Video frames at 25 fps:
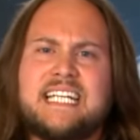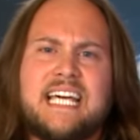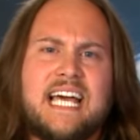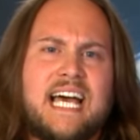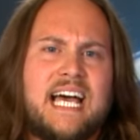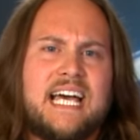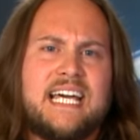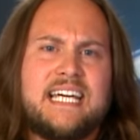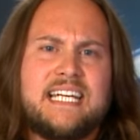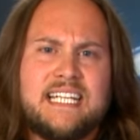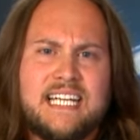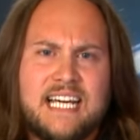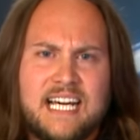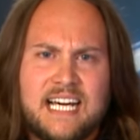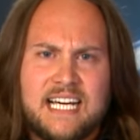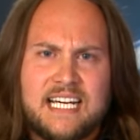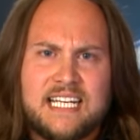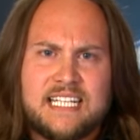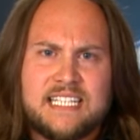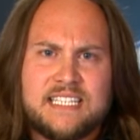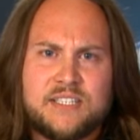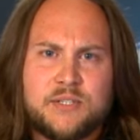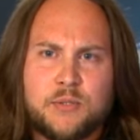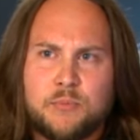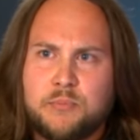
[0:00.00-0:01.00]

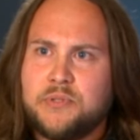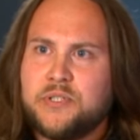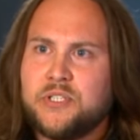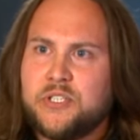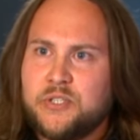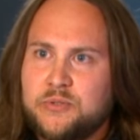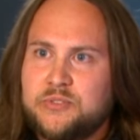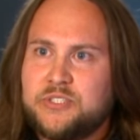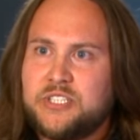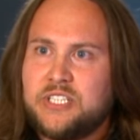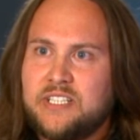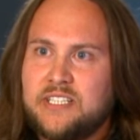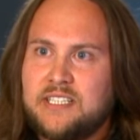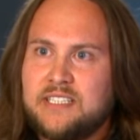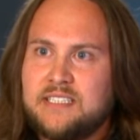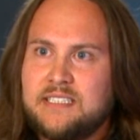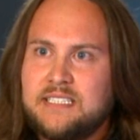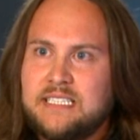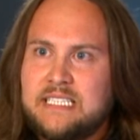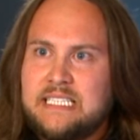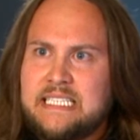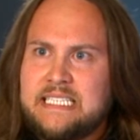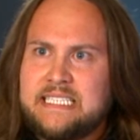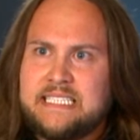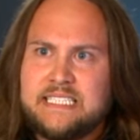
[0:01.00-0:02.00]
guy, the producer,
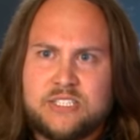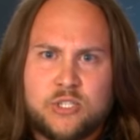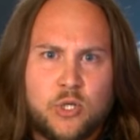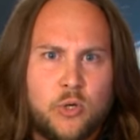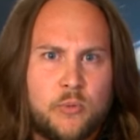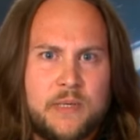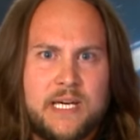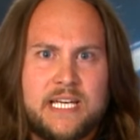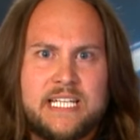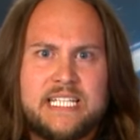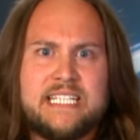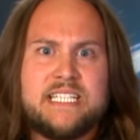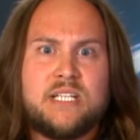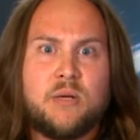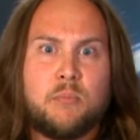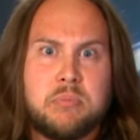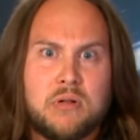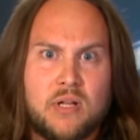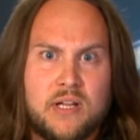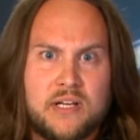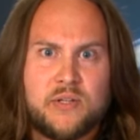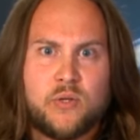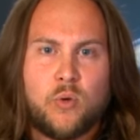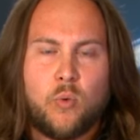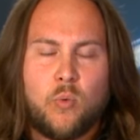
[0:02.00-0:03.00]
he told me I need to
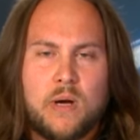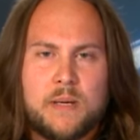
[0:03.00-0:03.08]
plug the